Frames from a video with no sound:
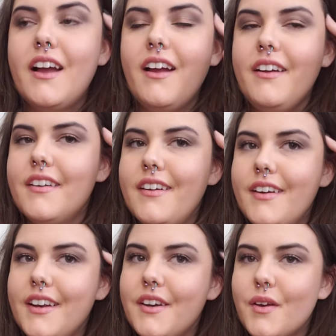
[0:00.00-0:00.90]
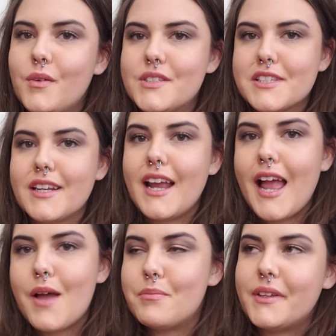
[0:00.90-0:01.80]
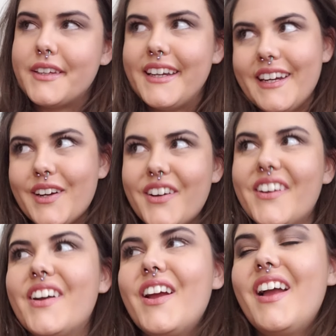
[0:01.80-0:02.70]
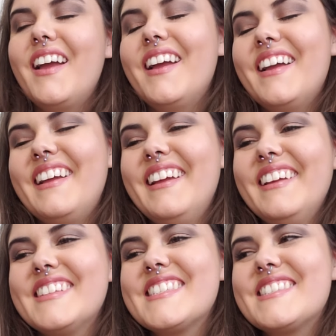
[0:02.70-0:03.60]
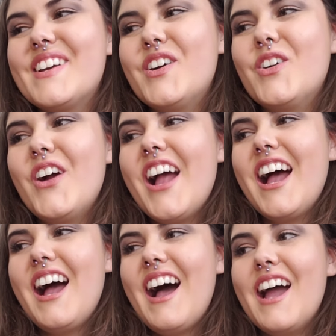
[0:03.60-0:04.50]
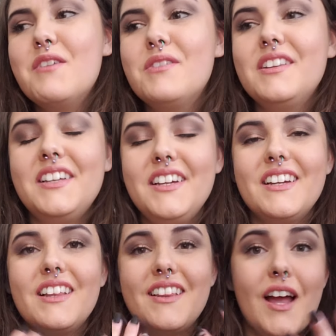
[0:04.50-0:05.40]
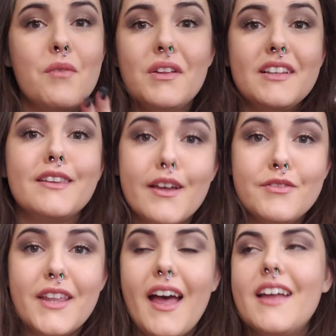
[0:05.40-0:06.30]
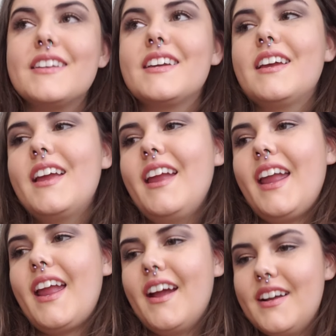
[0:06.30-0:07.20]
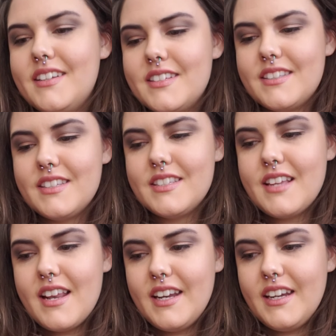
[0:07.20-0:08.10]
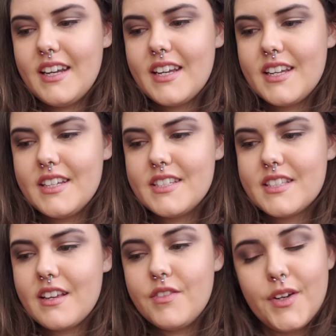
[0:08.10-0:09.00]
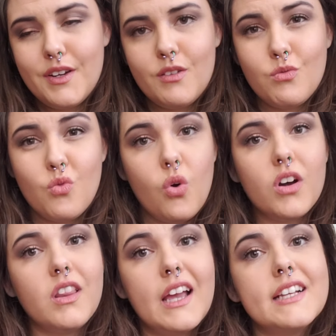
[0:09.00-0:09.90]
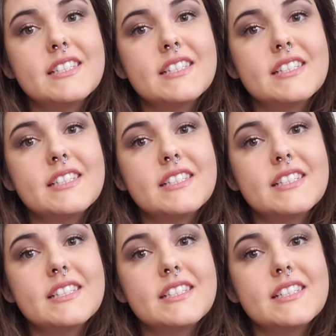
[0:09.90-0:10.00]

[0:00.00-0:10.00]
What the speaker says: I already know what's going to happen here. So I really loved that. And the setting is a very warlike